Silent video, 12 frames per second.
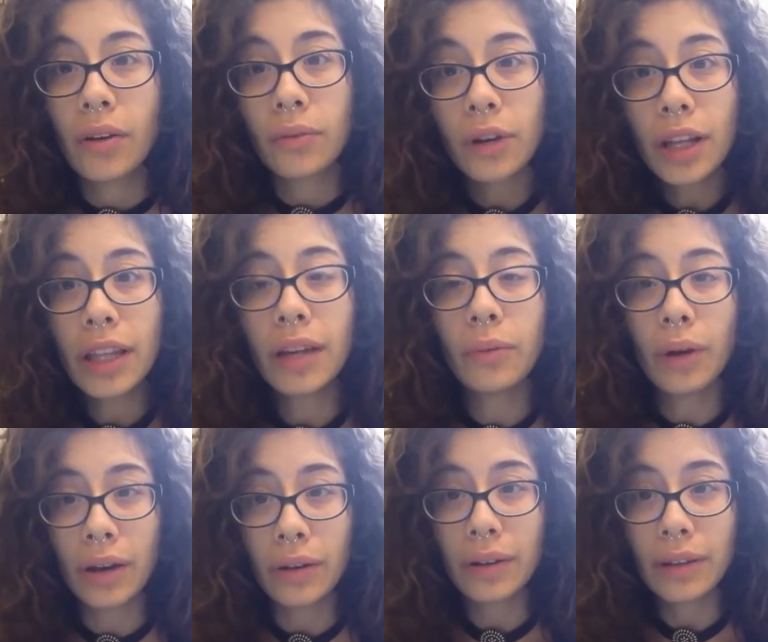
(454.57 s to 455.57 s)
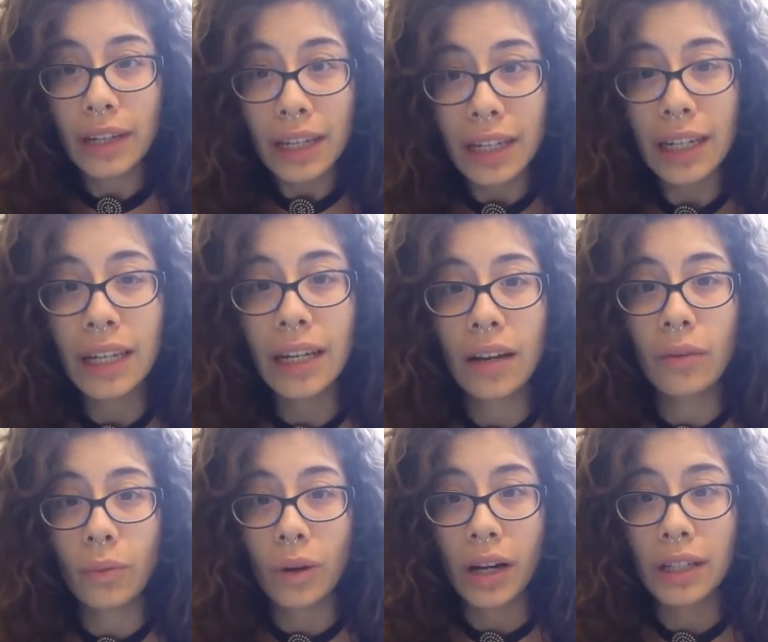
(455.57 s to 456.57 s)
Really what he
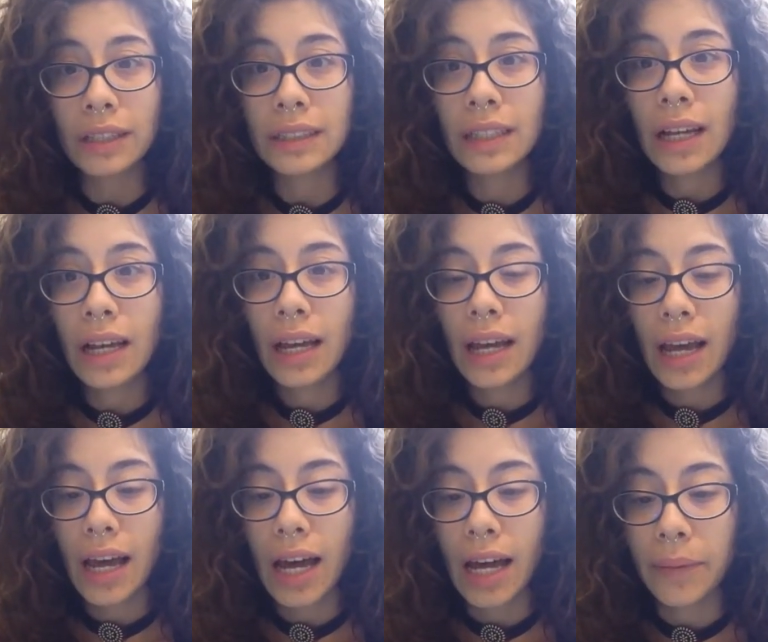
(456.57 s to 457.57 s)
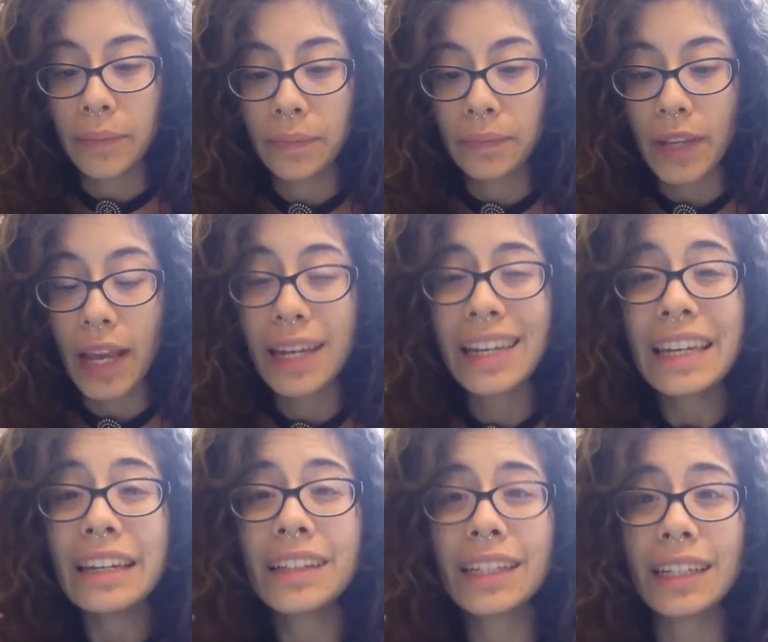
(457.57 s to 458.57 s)
needed was a
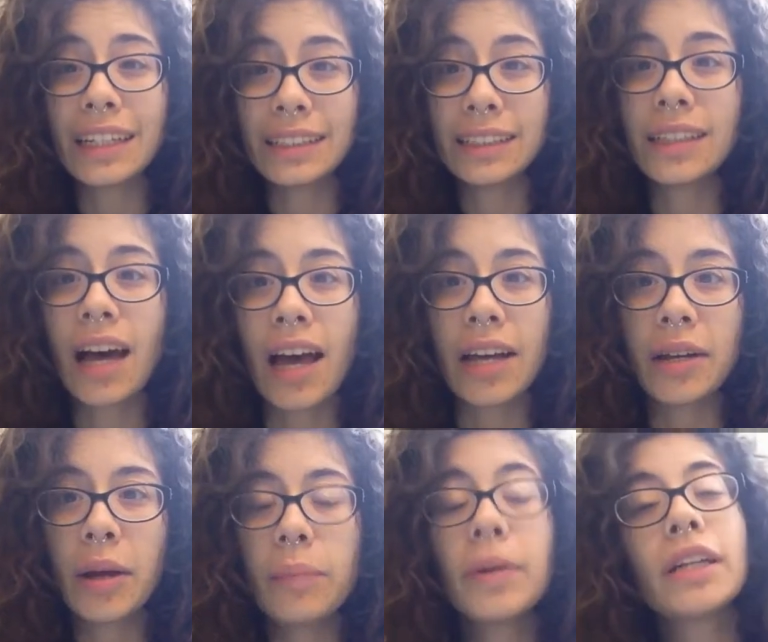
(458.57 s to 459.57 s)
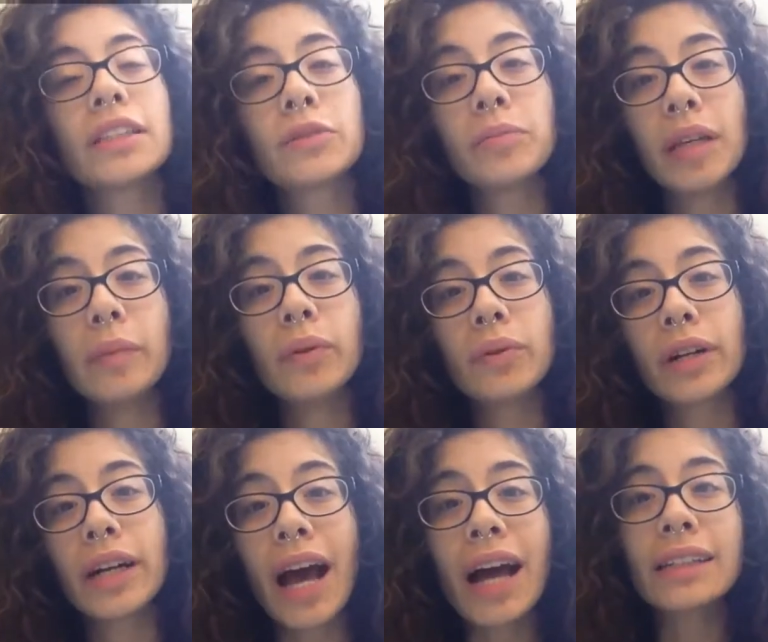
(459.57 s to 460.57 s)
healing inside, because when people
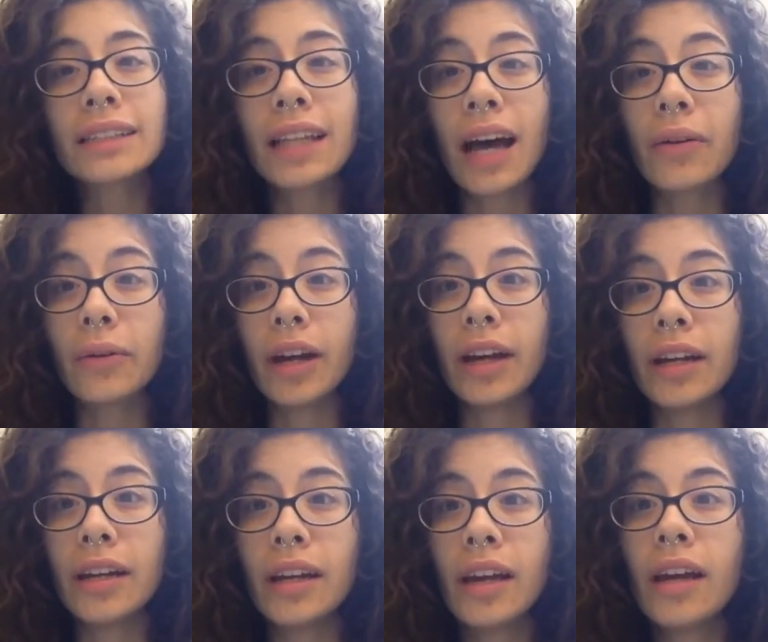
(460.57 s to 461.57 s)
react that way,